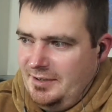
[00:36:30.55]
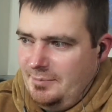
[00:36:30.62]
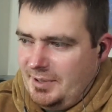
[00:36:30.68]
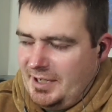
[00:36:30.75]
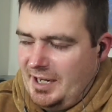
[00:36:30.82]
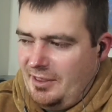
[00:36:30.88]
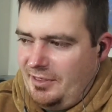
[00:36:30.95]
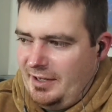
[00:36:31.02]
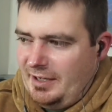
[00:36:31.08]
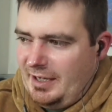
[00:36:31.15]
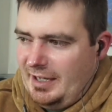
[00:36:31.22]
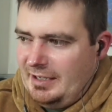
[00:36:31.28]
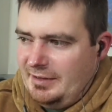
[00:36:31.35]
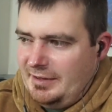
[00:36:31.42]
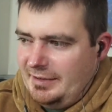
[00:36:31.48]
But I think
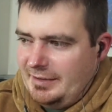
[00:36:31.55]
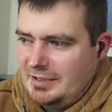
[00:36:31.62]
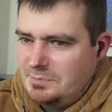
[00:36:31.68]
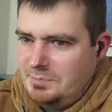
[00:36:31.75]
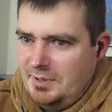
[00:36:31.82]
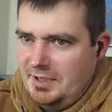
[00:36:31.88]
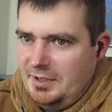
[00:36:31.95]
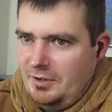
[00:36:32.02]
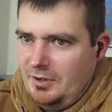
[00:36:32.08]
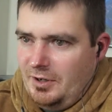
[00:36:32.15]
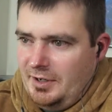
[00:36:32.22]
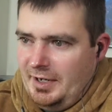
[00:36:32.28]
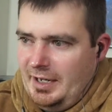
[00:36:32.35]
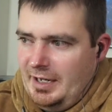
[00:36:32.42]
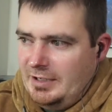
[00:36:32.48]
anything that's been
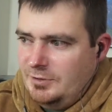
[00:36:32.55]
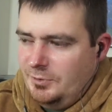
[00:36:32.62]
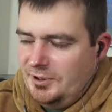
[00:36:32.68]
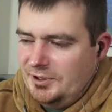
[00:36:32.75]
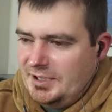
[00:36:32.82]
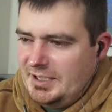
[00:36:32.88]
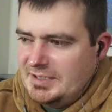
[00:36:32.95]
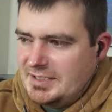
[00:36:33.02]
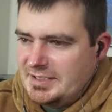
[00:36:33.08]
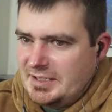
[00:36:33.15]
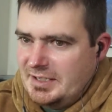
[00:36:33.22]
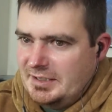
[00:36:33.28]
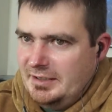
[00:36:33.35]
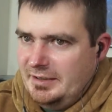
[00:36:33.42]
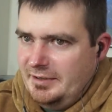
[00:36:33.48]
an annual release
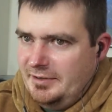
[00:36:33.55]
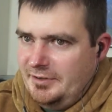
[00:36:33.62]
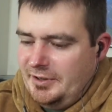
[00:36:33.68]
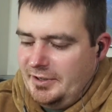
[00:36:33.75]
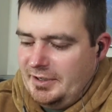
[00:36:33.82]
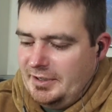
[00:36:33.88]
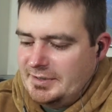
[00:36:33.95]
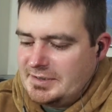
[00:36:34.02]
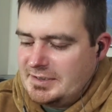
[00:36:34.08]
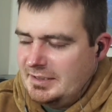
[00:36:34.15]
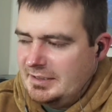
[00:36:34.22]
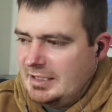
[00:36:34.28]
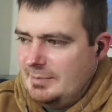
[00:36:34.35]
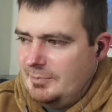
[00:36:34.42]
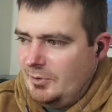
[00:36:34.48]
they're gonna
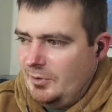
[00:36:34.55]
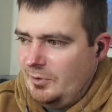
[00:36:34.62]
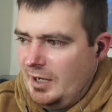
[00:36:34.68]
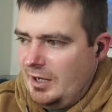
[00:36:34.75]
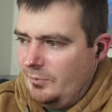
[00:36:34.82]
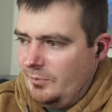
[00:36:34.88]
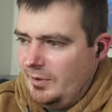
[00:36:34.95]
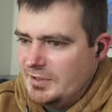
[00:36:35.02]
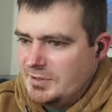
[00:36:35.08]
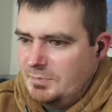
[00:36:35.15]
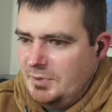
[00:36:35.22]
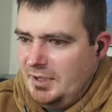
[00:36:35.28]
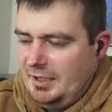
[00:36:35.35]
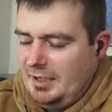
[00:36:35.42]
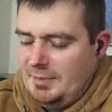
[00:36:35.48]
keep it around where it's
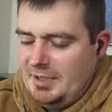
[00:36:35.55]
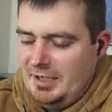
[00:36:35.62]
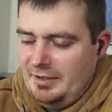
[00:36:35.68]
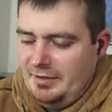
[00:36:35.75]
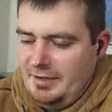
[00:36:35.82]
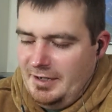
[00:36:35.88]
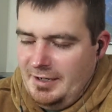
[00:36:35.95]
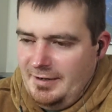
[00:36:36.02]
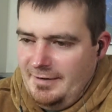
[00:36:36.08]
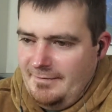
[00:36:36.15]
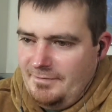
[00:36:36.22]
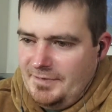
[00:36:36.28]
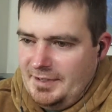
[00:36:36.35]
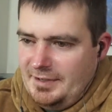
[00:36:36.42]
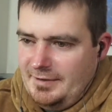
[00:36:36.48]
been. I mean, I
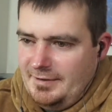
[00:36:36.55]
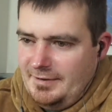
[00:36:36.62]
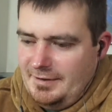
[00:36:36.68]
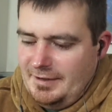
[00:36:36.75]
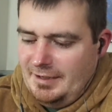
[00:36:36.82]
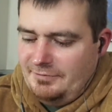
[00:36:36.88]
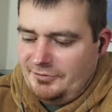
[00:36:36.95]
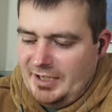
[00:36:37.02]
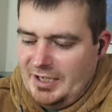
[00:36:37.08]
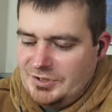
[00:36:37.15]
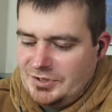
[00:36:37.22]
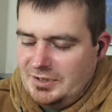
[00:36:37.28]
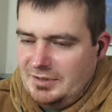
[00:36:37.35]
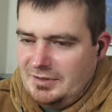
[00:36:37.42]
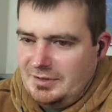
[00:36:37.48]
think that right
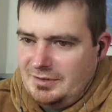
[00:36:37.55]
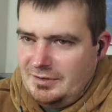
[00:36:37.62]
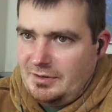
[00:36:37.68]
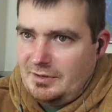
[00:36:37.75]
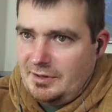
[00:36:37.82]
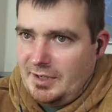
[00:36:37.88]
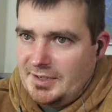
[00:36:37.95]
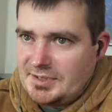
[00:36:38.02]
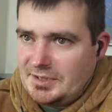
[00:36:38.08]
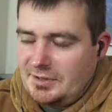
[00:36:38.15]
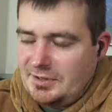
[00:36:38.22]
now is a short